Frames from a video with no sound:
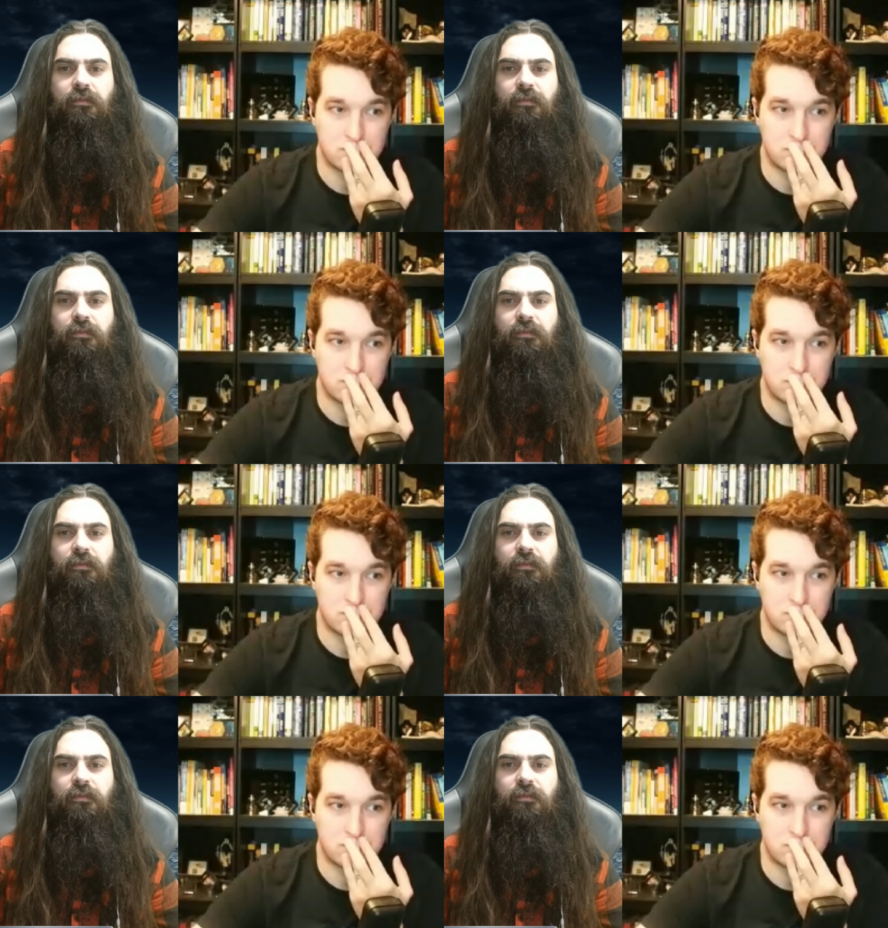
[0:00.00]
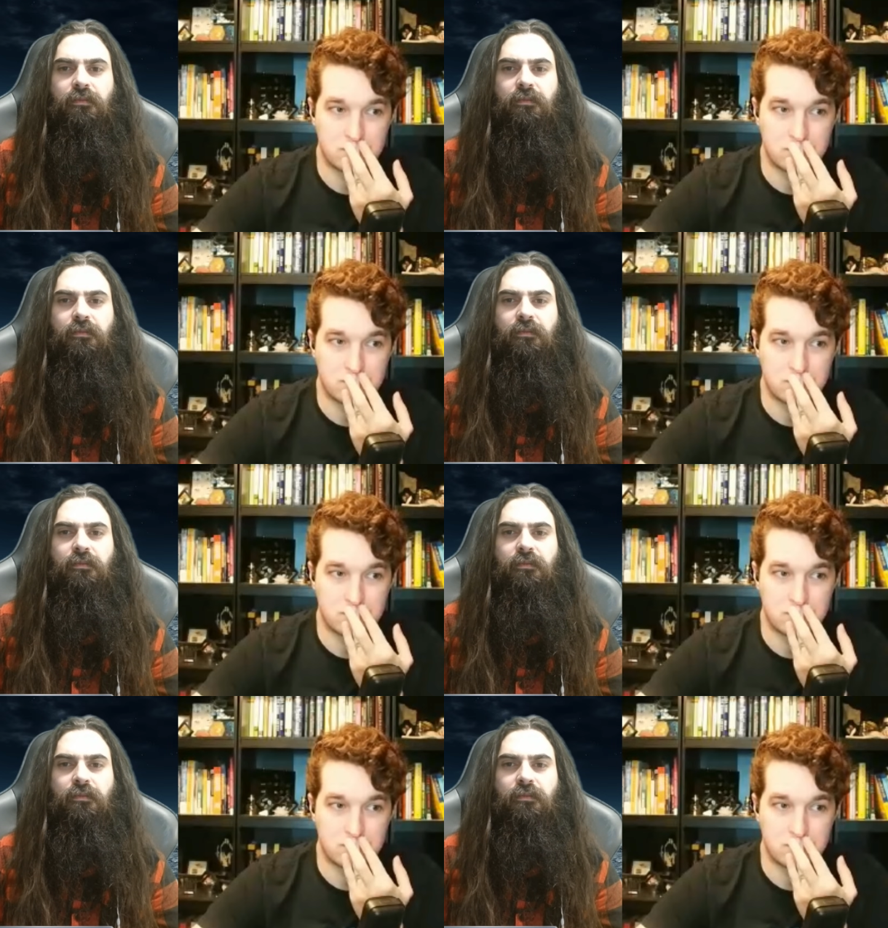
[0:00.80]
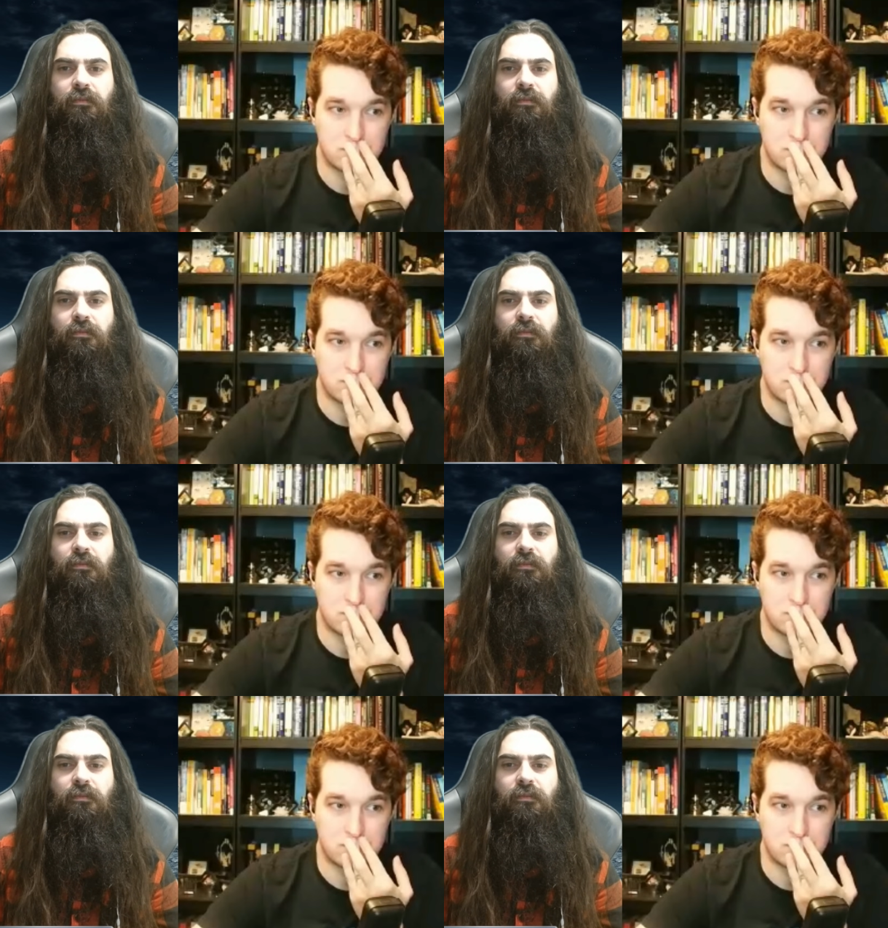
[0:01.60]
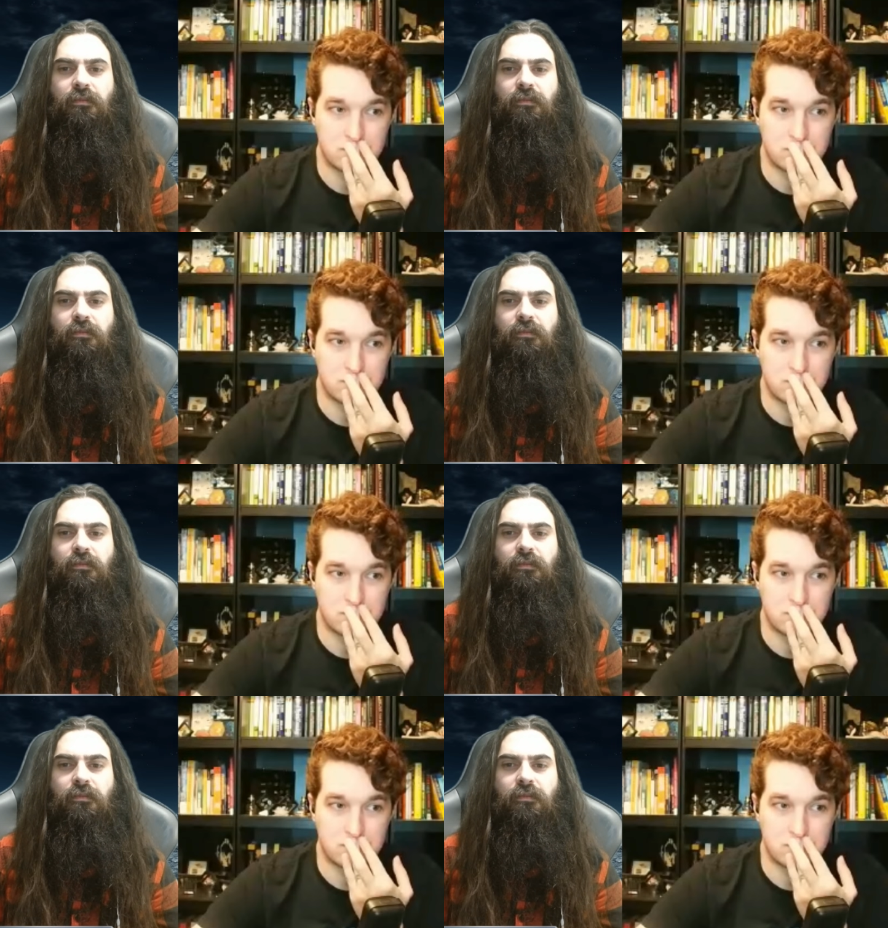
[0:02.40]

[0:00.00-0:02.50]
Nobody speaks.